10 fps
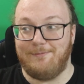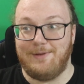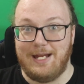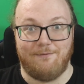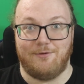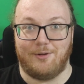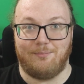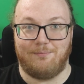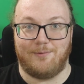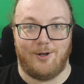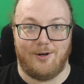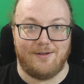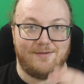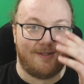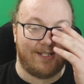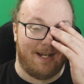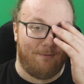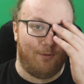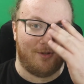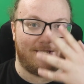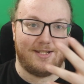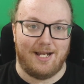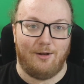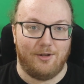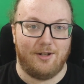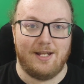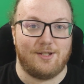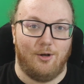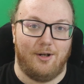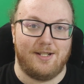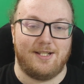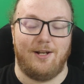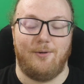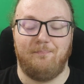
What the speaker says: if their card set will sell. It's going to sell.